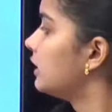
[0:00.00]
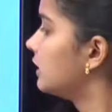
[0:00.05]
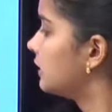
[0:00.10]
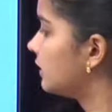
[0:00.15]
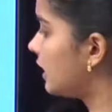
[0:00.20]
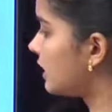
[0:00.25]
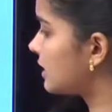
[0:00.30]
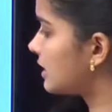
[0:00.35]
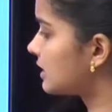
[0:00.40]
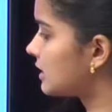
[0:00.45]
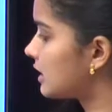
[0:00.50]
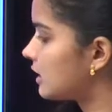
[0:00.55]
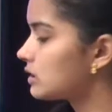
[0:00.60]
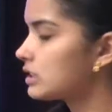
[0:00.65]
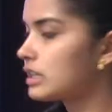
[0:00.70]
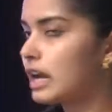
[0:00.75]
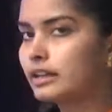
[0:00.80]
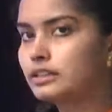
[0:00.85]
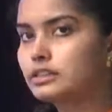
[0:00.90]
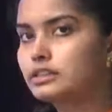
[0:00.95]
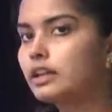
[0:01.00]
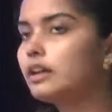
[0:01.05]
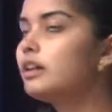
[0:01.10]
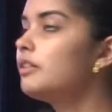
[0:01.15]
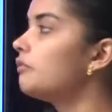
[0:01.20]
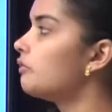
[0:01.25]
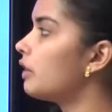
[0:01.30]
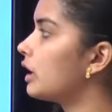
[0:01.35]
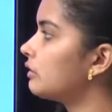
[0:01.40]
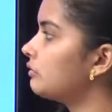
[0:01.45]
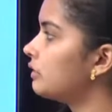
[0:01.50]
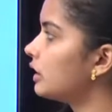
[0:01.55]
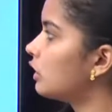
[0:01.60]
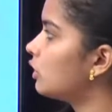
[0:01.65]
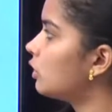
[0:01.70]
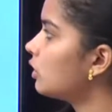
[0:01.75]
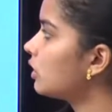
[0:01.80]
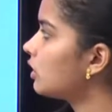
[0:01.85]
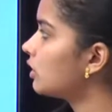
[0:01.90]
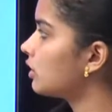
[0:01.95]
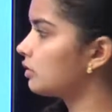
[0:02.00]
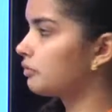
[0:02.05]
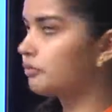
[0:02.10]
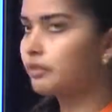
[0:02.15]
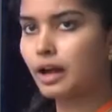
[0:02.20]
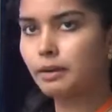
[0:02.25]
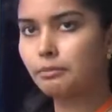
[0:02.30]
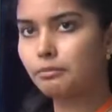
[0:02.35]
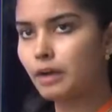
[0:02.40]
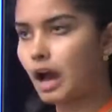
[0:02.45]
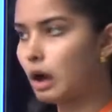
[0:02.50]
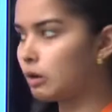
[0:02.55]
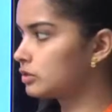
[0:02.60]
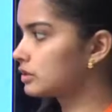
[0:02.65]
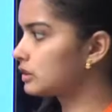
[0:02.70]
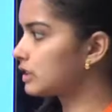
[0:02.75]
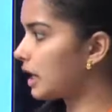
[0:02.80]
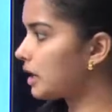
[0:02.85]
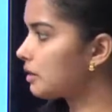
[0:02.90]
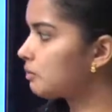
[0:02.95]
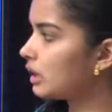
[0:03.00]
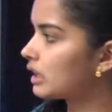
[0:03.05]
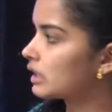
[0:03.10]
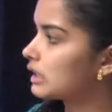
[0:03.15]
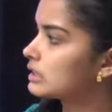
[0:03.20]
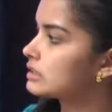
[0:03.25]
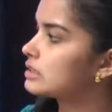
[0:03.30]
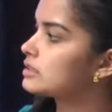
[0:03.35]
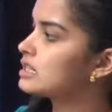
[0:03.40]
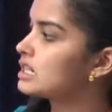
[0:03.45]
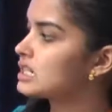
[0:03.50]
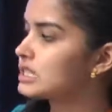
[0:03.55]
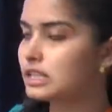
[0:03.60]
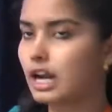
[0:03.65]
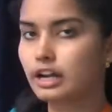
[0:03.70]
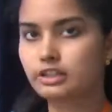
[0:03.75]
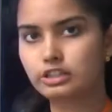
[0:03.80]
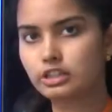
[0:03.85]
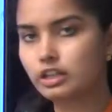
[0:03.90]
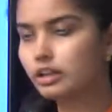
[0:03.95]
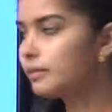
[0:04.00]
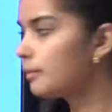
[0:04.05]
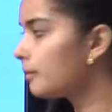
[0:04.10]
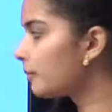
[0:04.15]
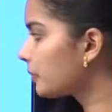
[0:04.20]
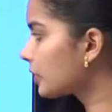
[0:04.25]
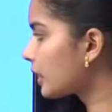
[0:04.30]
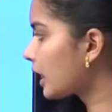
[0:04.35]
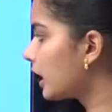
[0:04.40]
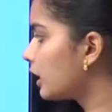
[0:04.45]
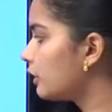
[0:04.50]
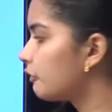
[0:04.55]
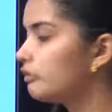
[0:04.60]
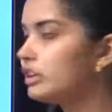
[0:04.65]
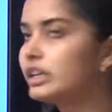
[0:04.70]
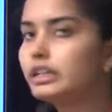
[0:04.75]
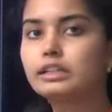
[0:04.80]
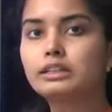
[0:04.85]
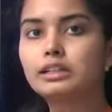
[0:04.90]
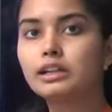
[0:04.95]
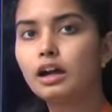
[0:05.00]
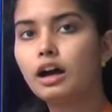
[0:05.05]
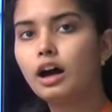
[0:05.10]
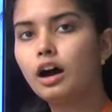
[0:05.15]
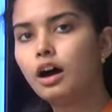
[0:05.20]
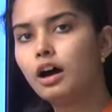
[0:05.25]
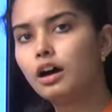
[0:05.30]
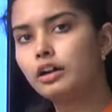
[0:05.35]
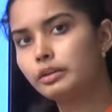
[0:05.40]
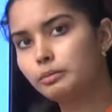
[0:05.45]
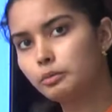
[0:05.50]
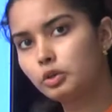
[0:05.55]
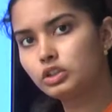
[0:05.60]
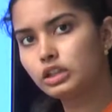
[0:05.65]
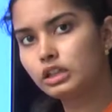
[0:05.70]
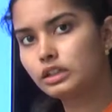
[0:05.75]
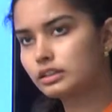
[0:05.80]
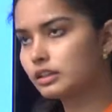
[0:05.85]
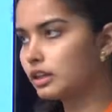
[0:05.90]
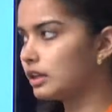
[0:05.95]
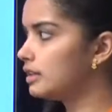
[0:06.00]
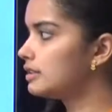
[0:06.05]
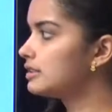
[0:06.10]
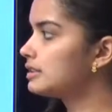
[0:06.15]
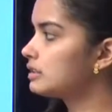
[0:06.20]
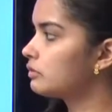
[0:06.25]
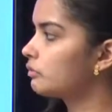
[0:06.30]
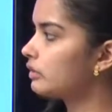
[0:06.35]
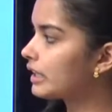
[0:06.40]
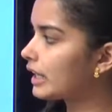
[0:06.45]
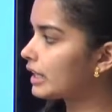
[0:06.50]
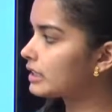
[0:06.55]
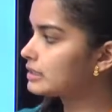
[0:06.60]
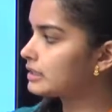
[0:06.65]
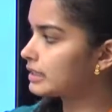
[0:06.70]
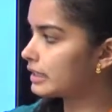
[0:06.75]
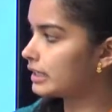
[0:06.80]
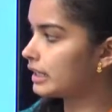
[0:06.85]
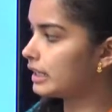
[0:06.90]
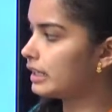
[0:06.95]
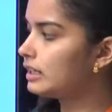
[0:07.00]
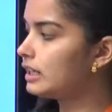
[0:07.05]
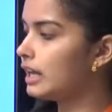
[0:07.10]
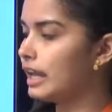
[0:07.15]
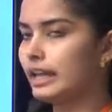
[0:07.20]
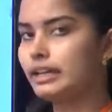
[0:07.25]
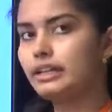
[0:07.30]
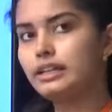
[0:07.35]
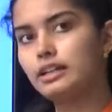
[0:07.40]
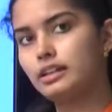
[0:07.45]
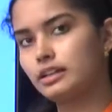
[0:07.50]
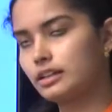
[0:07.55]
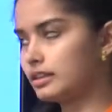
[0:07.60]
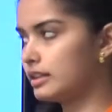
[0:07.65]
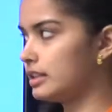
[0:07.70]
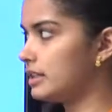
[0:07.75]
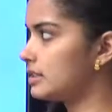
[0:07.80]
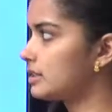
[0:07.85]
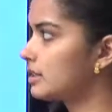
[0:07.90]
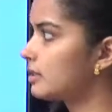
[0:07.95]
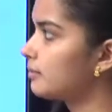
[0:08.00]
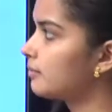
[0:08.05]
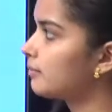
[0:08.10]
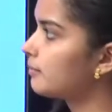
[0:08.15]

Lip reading: This is the structure when we look from outside, but this is the structure. If we remove the turns, we can see it like this.